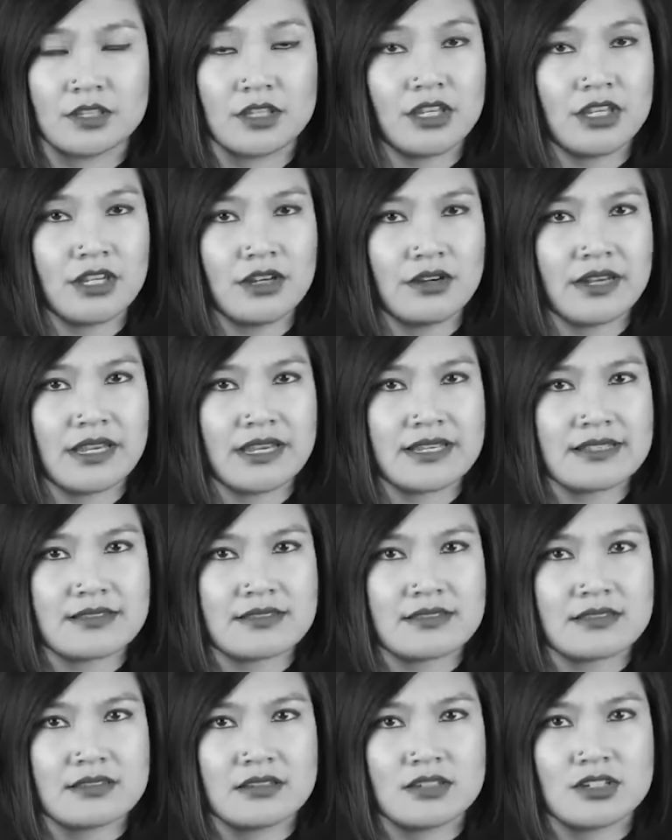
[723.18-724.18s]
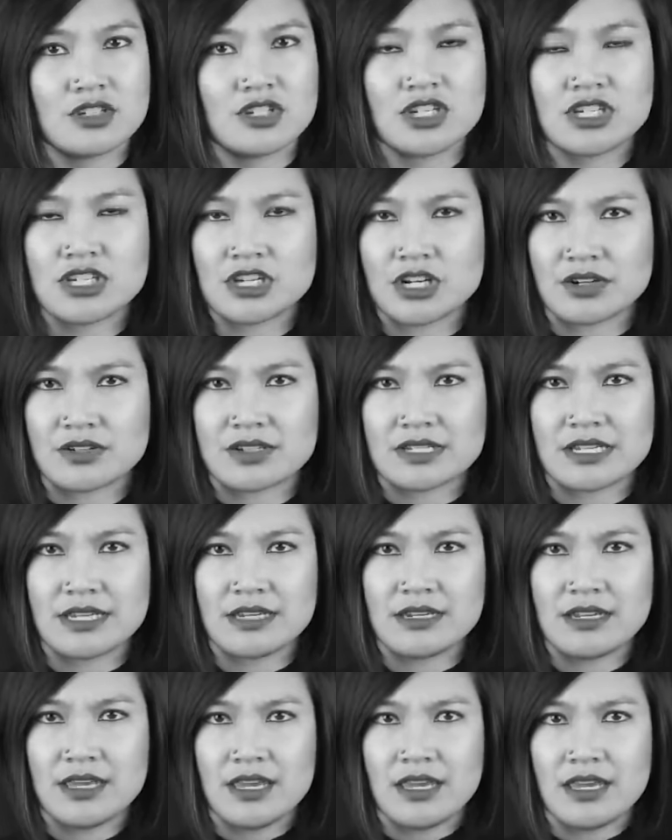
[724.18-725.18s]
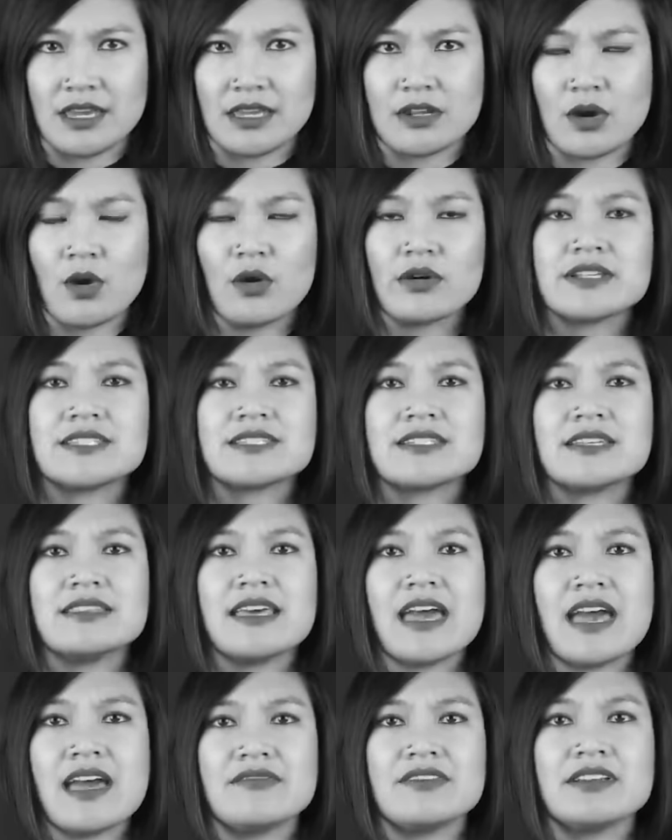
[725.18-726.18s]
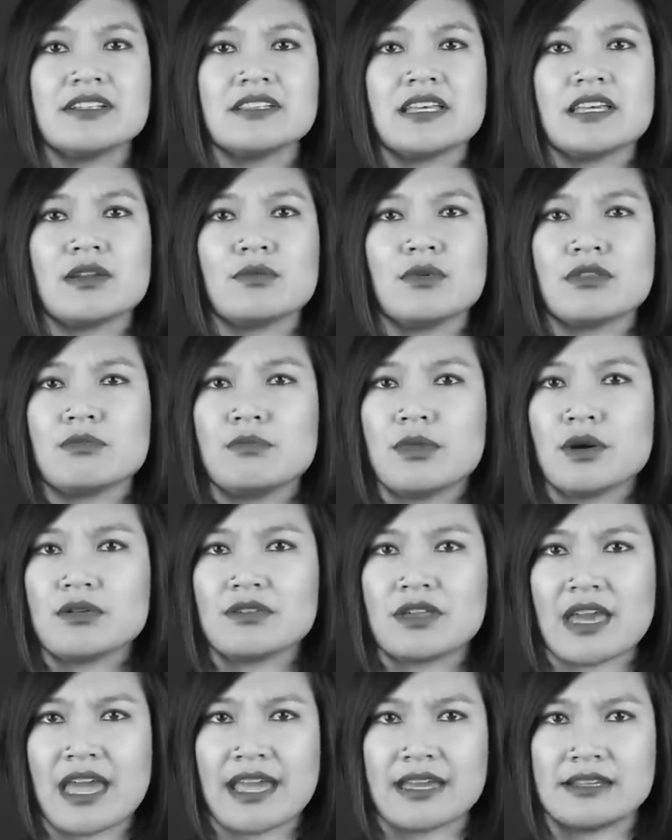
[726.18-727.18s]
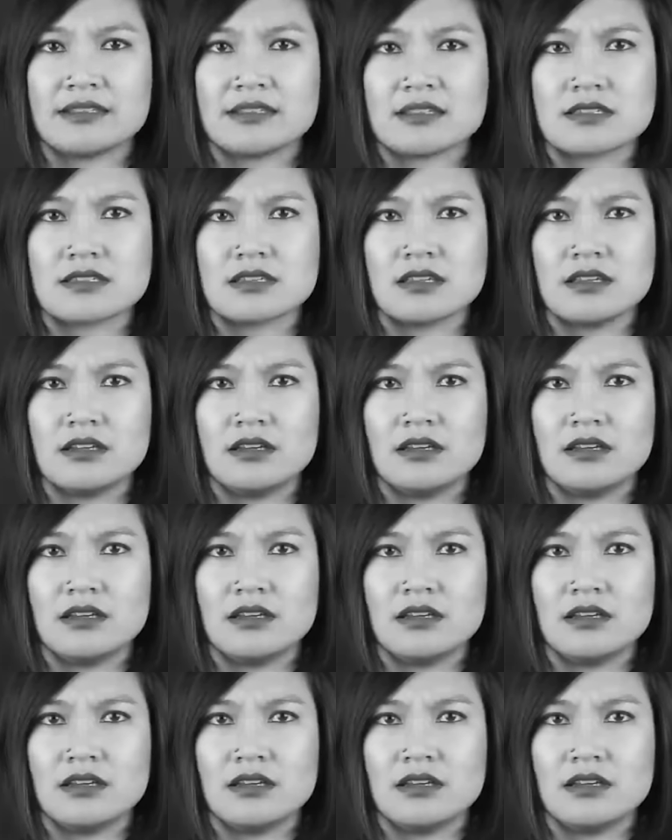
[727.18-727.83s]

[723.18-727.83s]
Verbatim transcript: Curious, she turned it and hoisted the heavy lid with both hands.